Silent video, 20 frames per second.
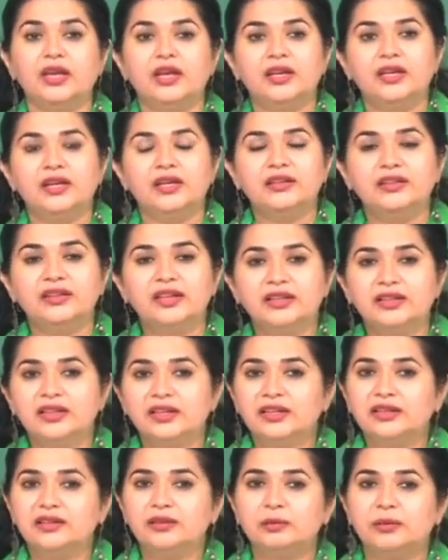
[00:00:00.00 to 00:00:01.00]
India
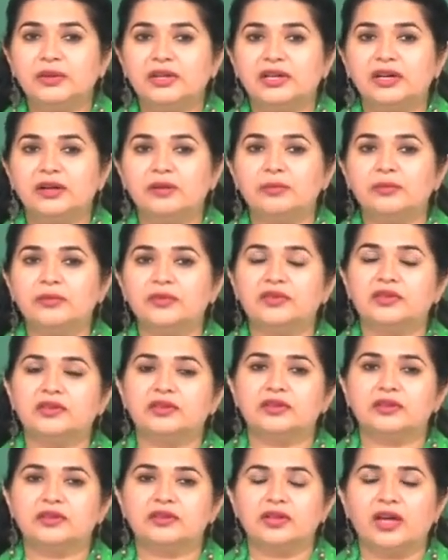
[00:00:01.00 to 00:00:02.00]
Gate becomes
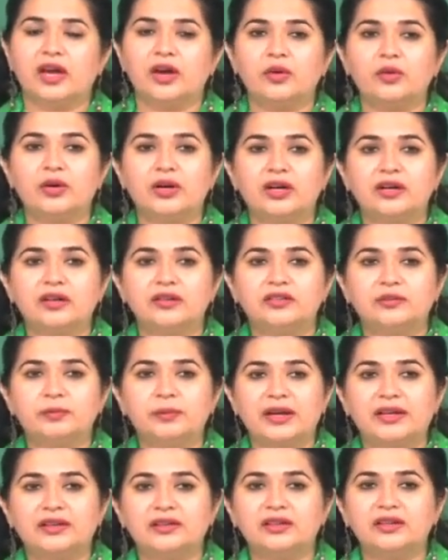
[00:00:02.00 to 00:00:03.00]
now a
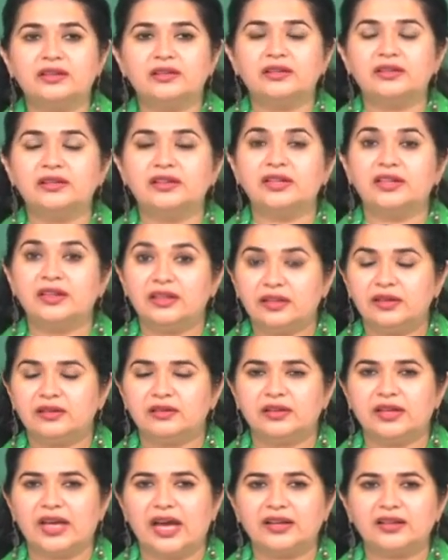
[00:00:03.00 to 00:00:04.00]
spectator and a
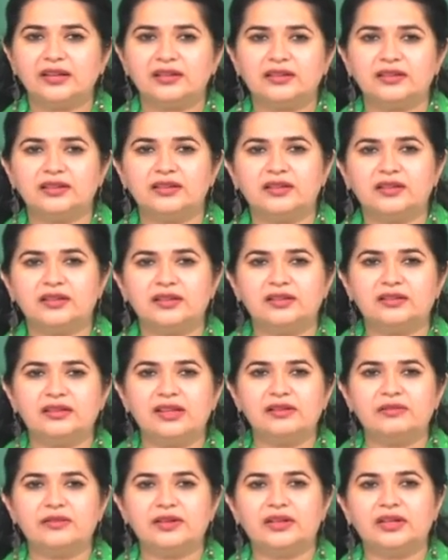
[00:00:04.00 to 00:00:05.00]
character in
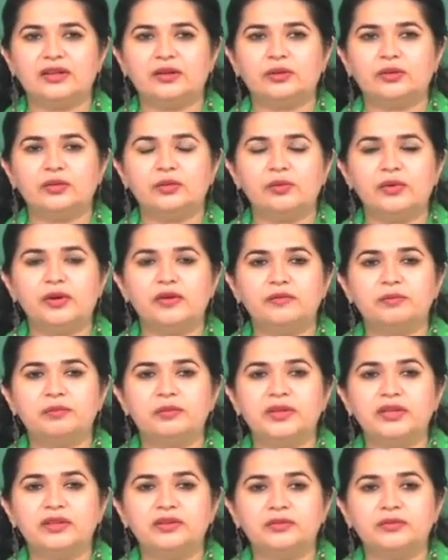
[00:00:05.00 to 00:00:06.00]
itself, and a group of
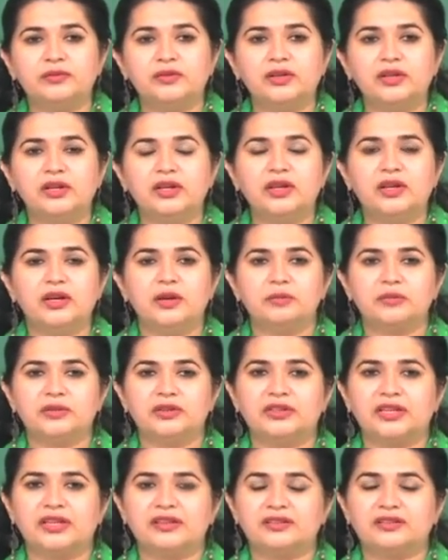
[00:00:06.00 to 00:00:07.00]
peaceful
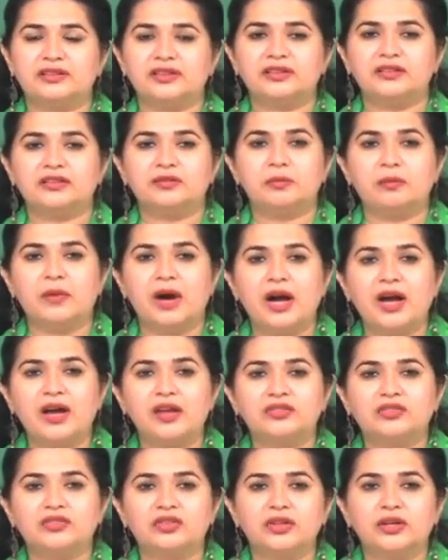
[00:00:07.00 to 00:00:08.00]
protesters
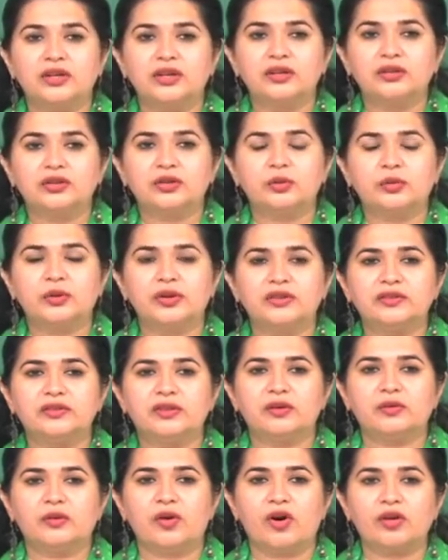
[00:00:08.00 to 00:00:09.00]
march towards
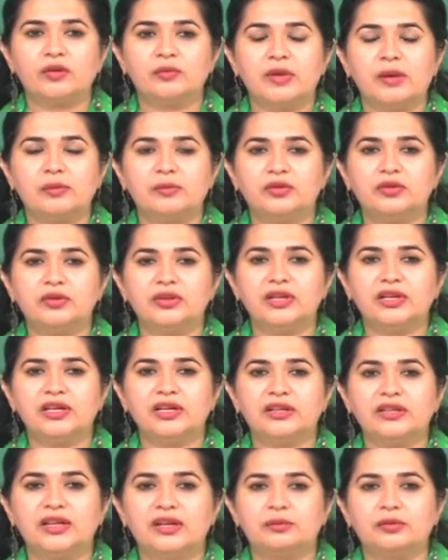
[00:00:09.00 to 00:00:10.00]
the war memorial
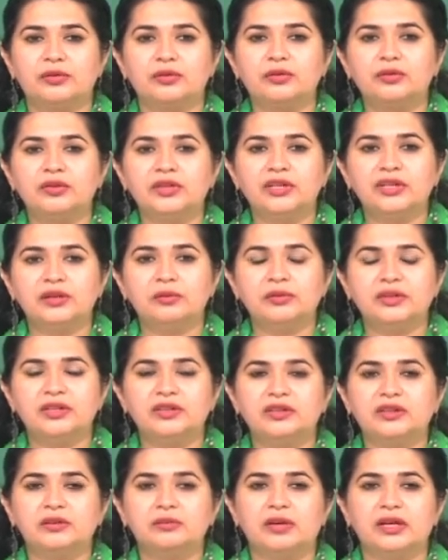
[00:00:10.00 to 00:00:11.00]
and are brutally
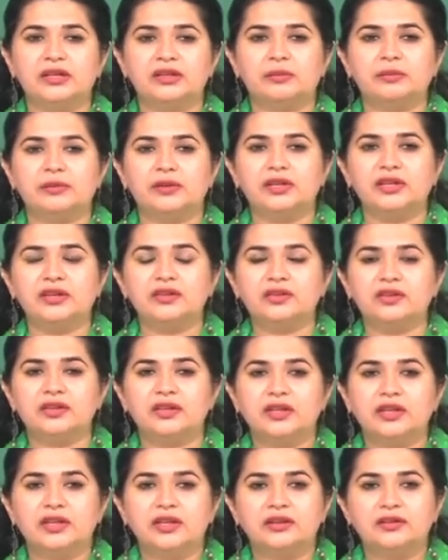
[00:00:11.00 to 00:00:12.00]
beaten by the police.
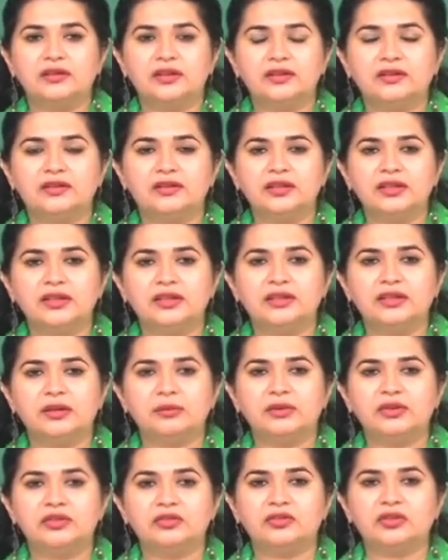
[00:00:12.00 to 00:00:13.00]
This scene
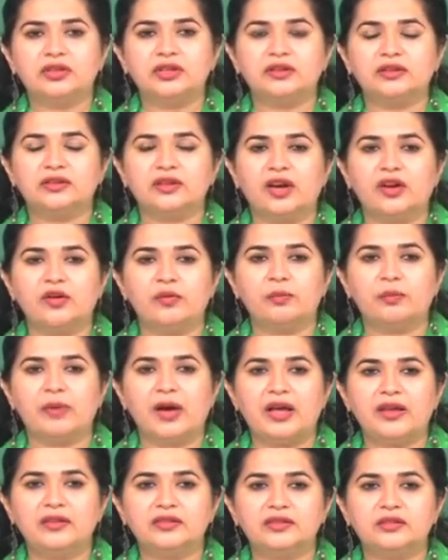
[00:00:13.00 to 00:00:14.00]
demonstrates how
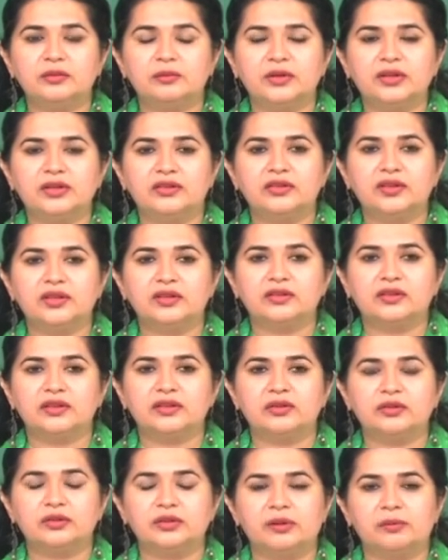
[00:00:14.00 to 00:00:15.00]
past merges
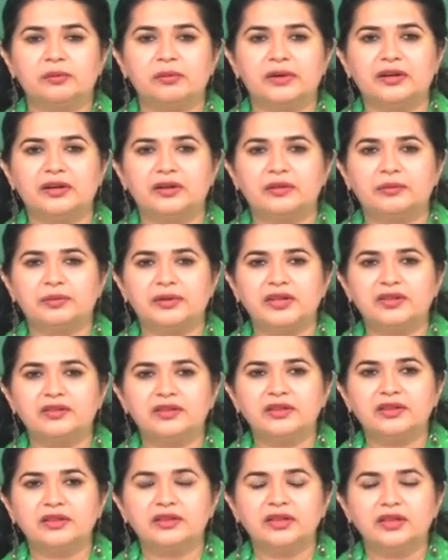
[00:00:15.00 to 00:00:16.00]
into the
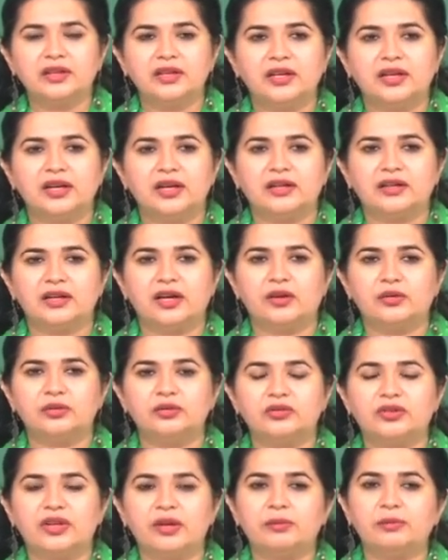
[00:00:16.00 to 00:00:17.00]
present and how
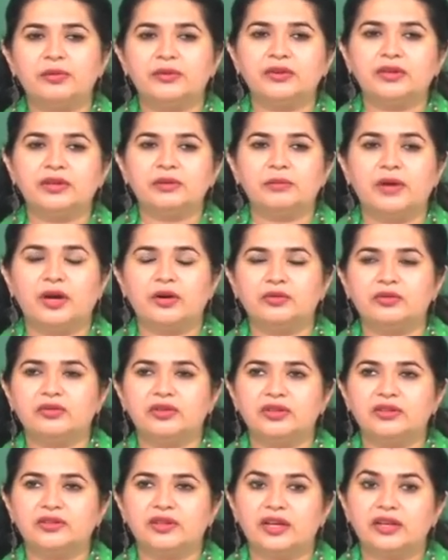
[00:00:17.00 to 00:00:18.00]
temporal
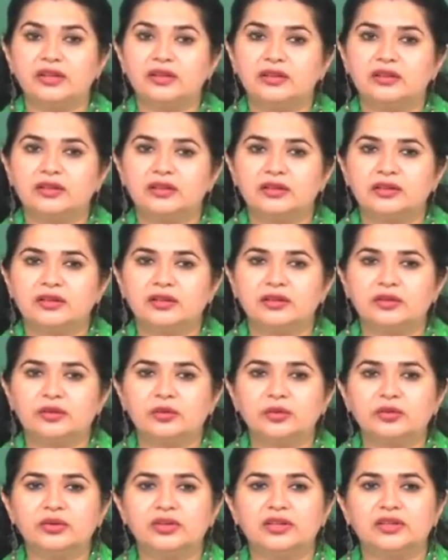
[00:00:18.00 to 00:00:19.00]
boundaries are
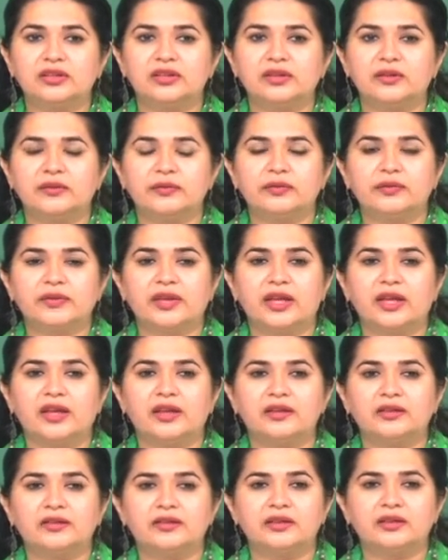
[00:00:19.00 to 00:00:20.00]
eroded
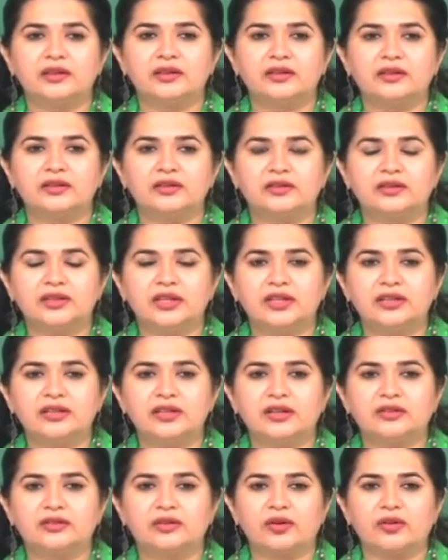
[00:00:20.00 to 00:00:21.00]
as state
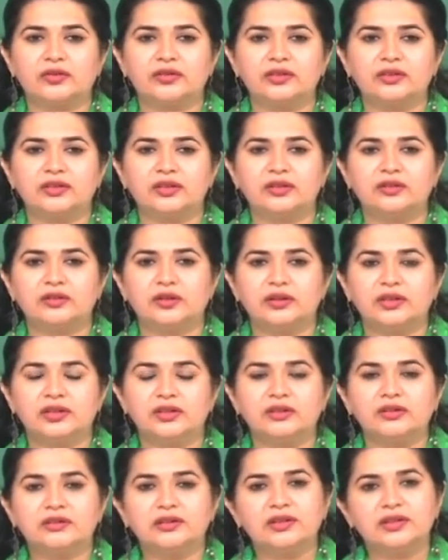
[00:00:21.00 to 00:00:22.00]
atrocities on
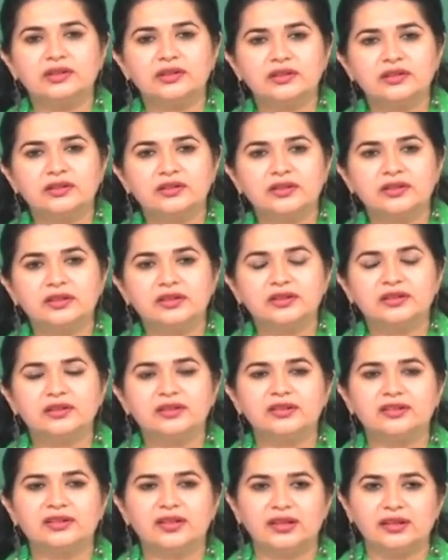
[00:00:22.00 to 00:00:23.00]
innocent
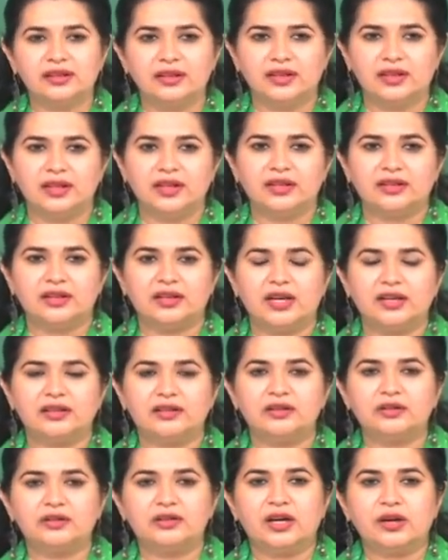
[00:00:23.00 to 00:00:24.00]
citizens are
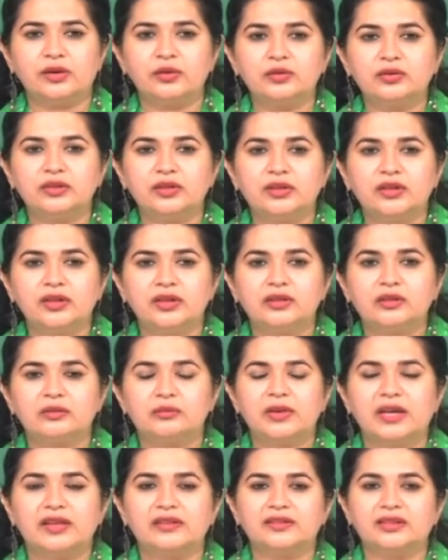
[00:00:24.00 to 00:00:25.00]
carried out
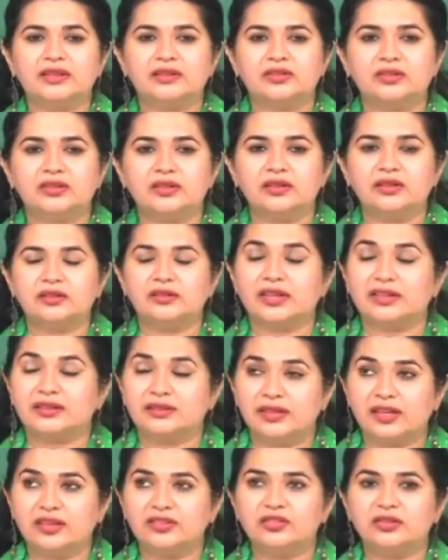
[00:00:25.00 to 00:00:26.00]
by
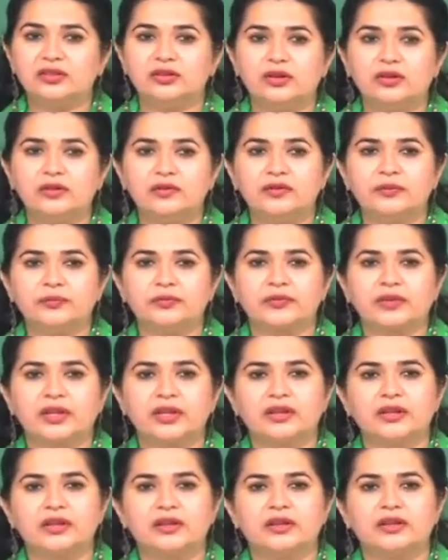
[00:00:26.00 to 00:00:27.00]
succession of
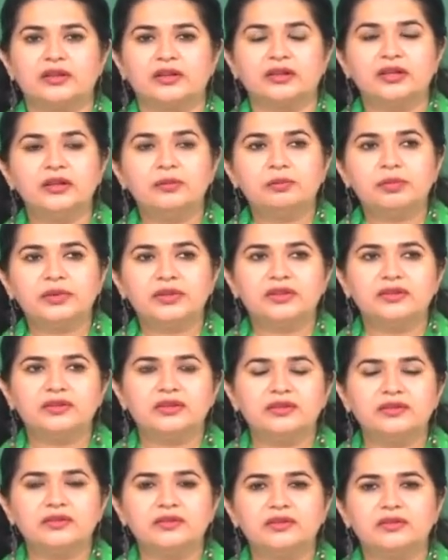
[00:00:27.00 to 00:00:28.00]

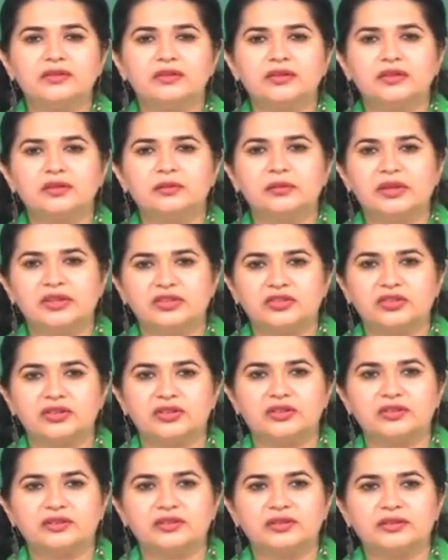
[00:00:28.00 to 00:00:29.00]
repressive
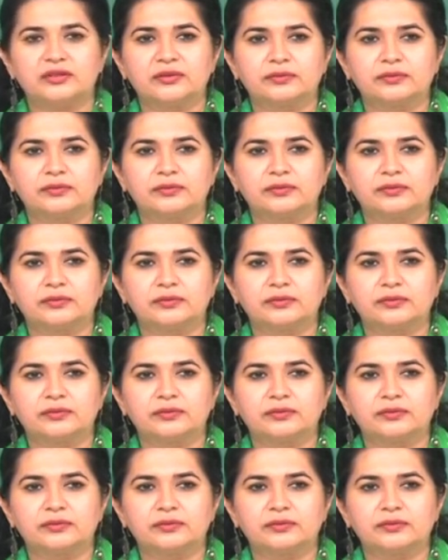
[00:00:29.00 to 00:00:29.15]
measures.